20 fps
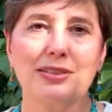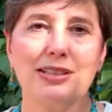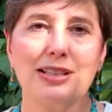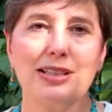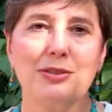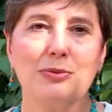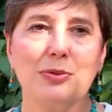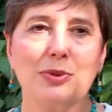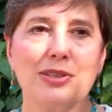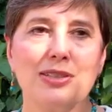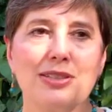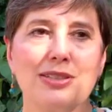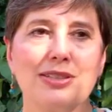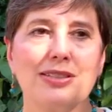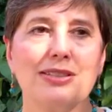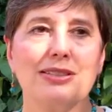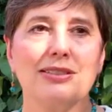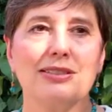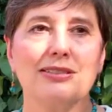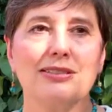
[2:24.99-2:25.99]
It was
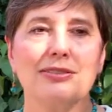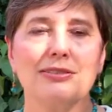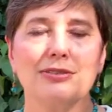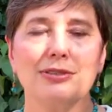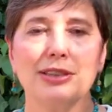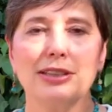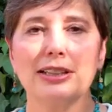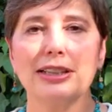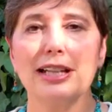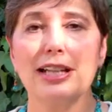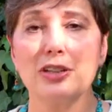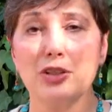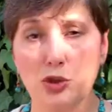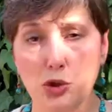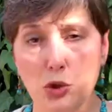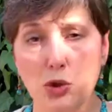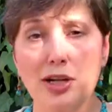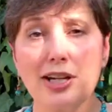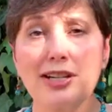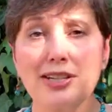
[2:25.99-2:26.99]
really a
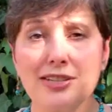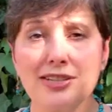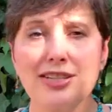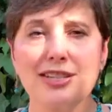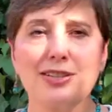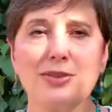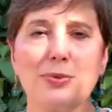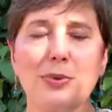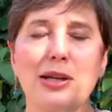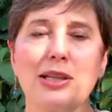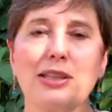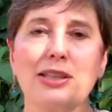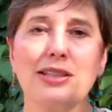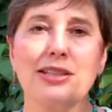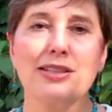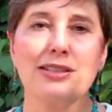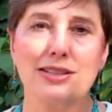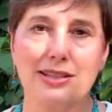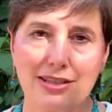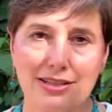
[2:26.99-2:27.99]
joyous as well
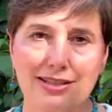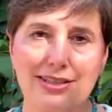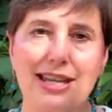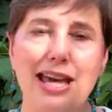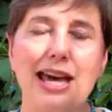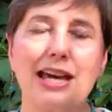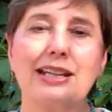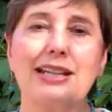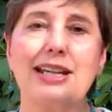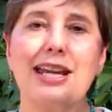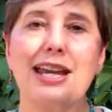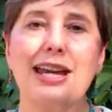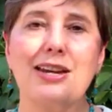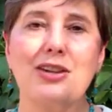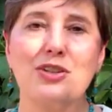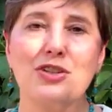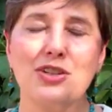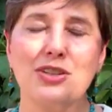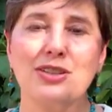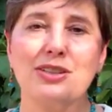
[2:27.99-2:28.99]
as a sad
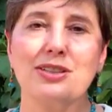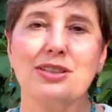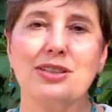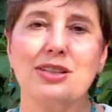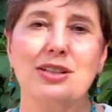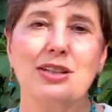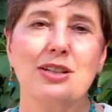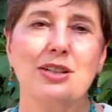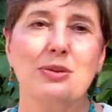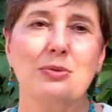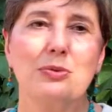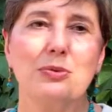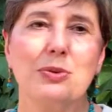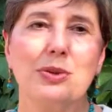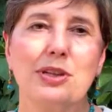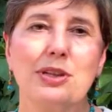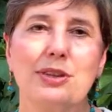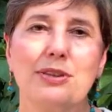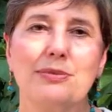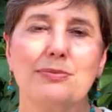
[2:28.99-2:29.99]
occasion
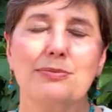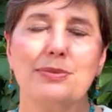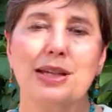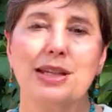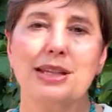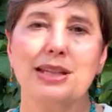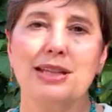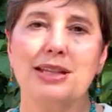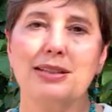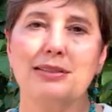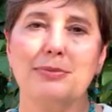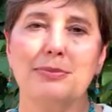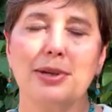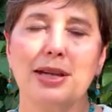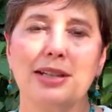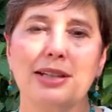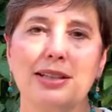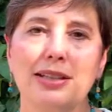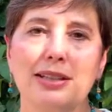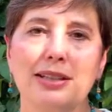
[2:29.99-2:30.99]
with many,
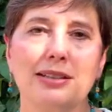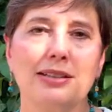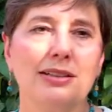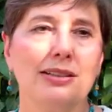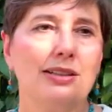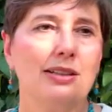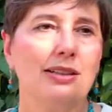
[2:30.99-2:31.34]
many